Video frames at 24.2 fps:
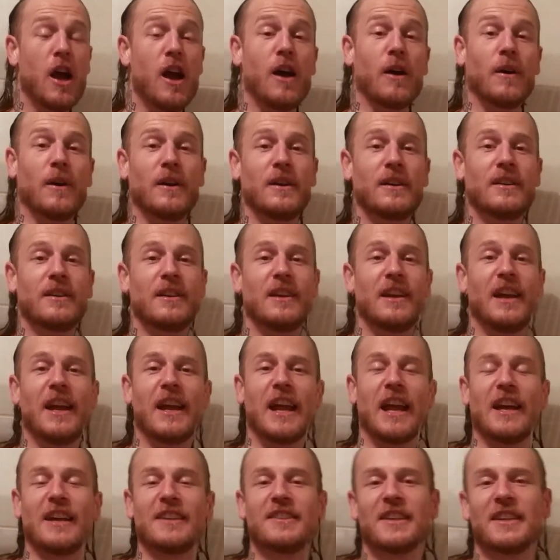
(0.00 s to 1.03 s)
Oh, hey
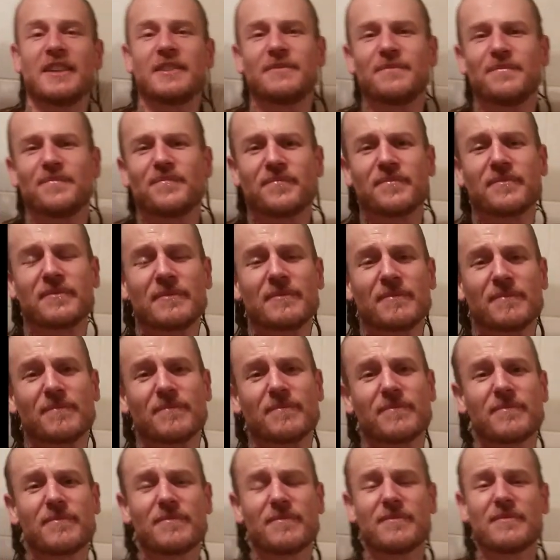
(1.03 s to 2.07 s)
guys.
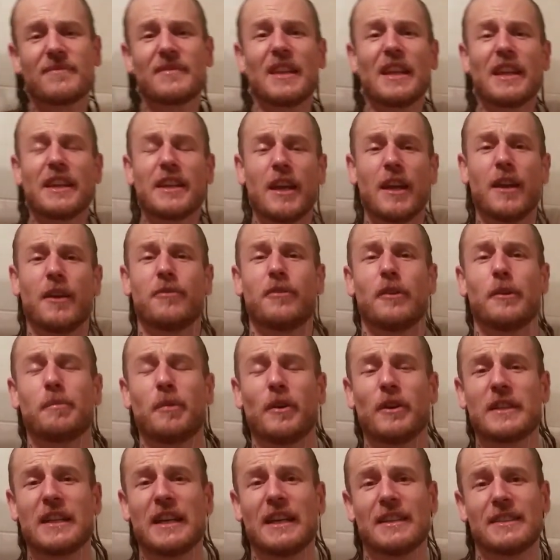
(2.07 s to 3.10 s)
Are you here for the
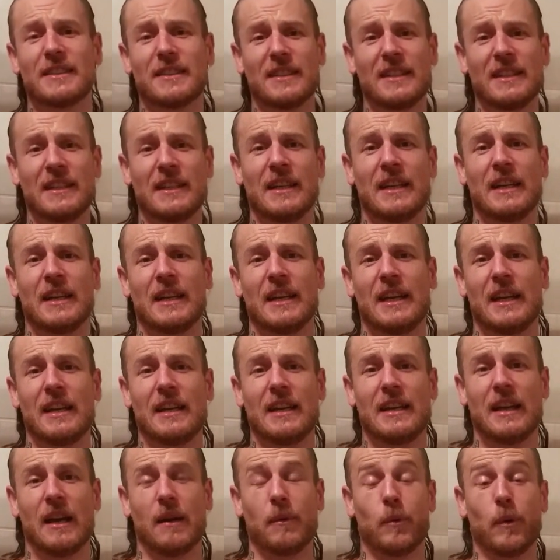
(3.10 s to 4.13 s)
podcast?
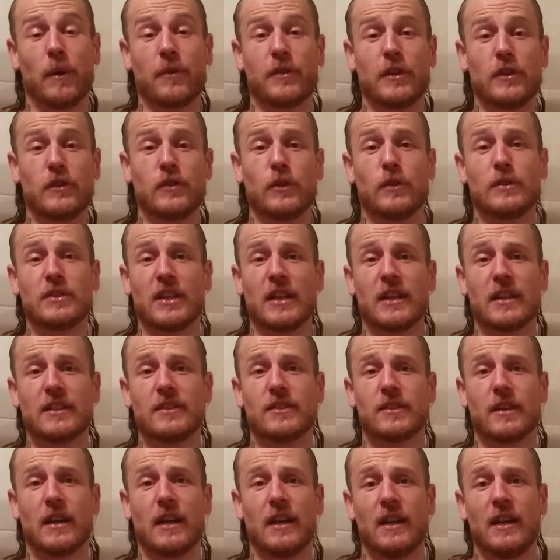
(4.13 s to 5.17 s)
I'm working two
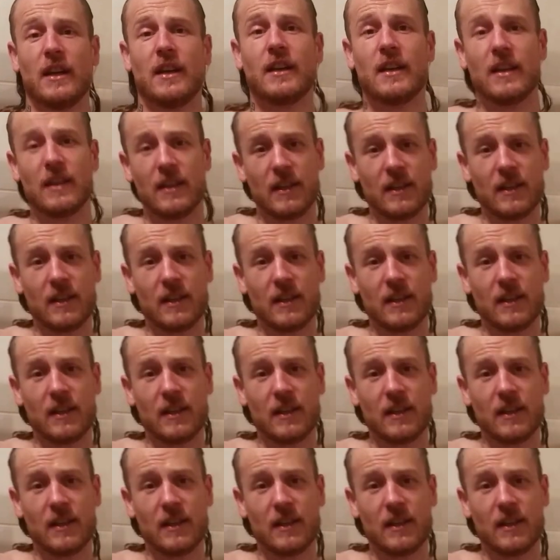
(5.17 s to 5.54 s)
seconds, okay?